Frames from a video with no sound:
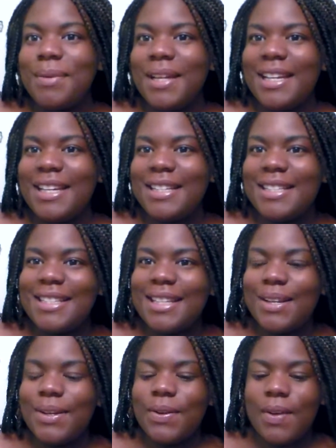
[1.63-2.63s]
everybody.
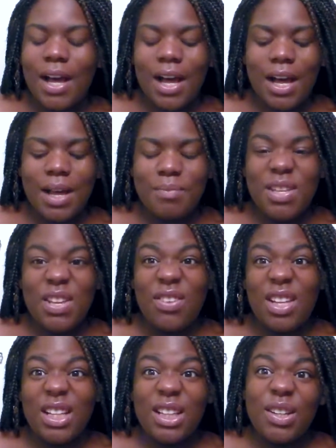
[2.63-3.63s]
So I'm
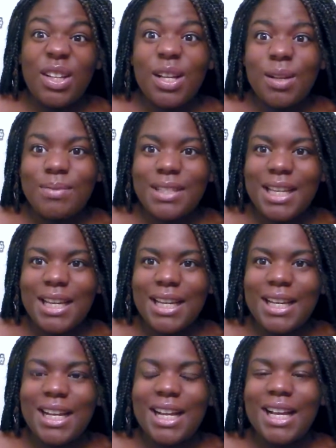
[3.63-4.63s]
giving a little
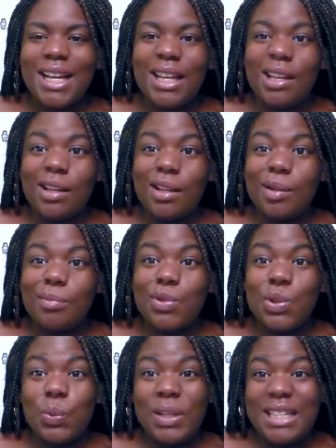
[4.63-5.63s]
update. I
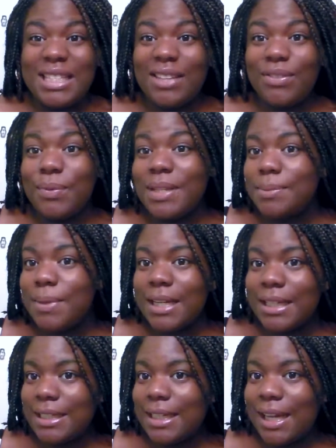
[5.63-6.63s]
am 27 weeks
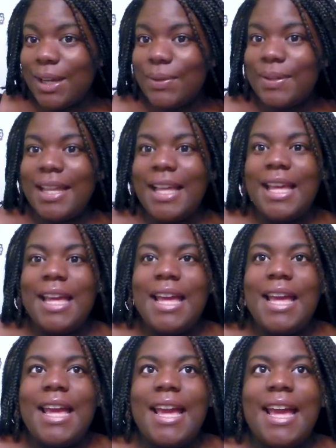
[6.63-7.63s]
pregnant now,
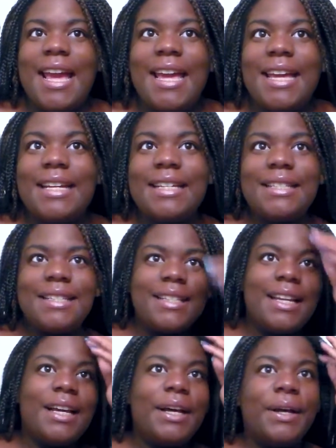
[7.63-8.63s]
and
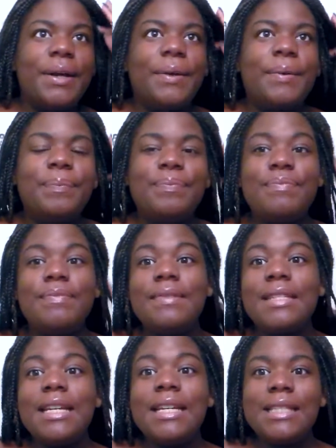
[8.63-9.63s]

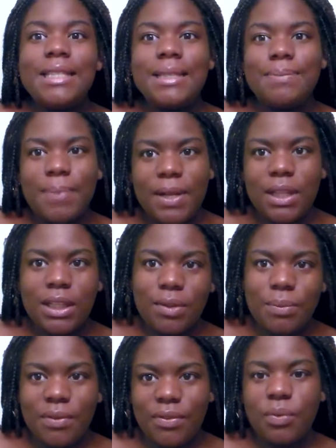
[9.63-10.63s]
it's been a
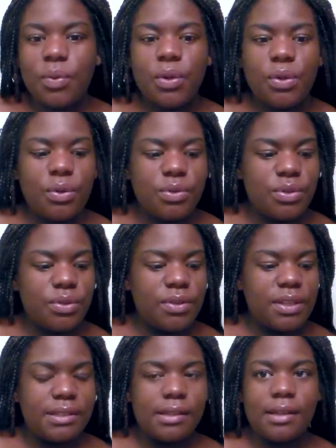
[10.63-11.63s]
little bit of a roller
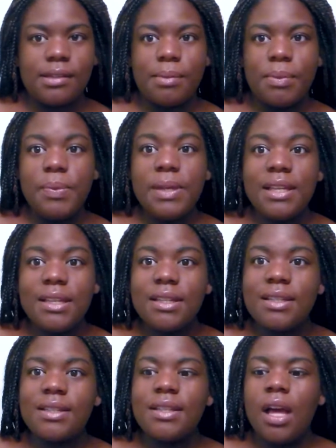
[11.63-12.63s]
coaster these last couple
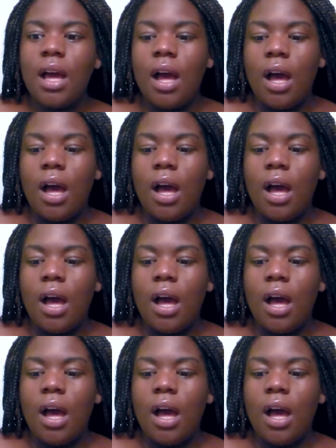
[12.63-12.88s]
weeks.